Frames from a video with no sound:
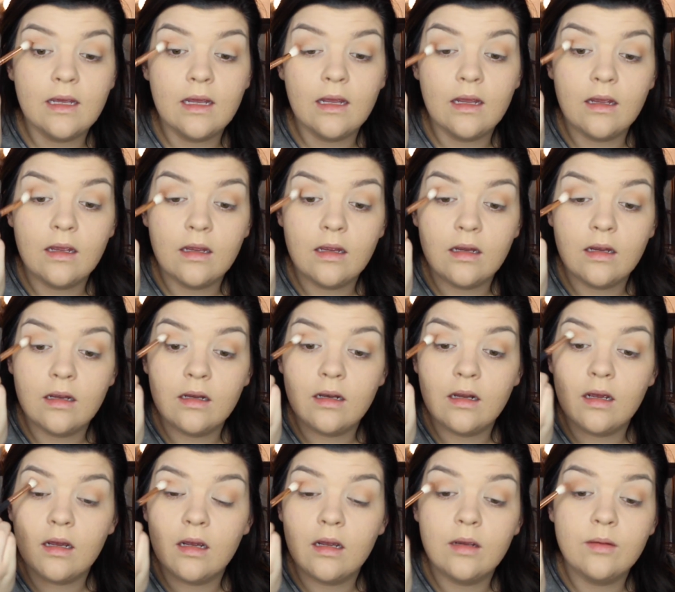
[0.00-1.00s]
and
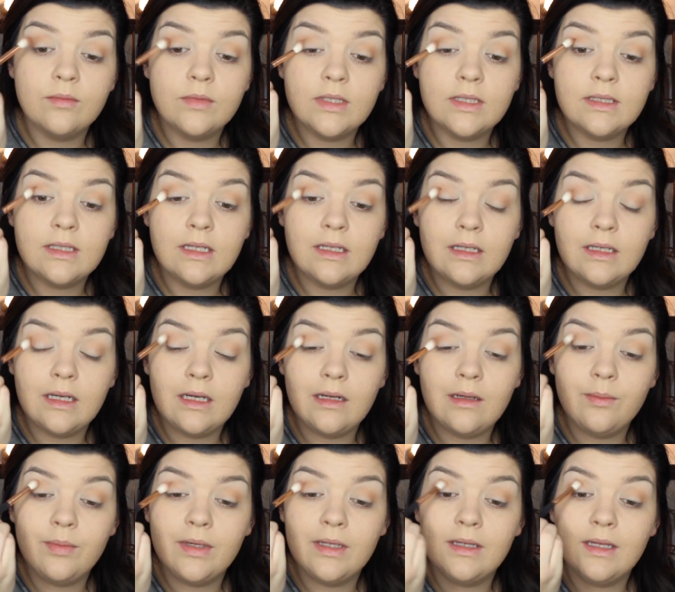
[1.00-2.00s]
I'm just going to kind
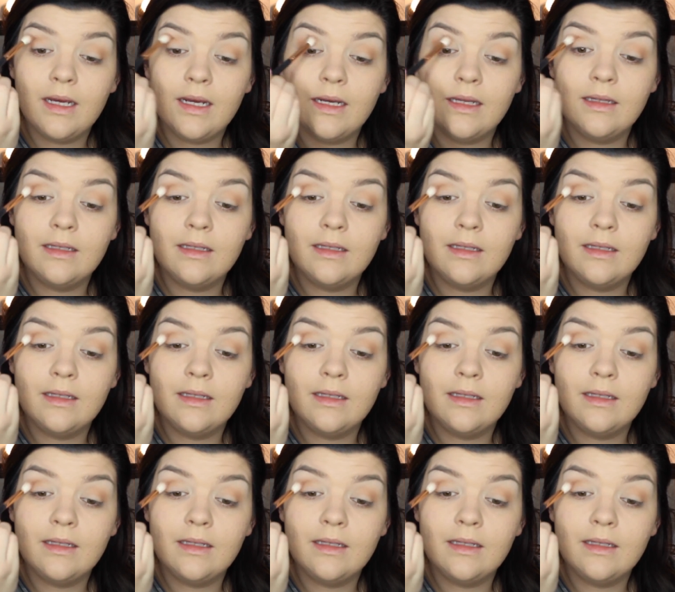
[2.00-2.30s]
of put that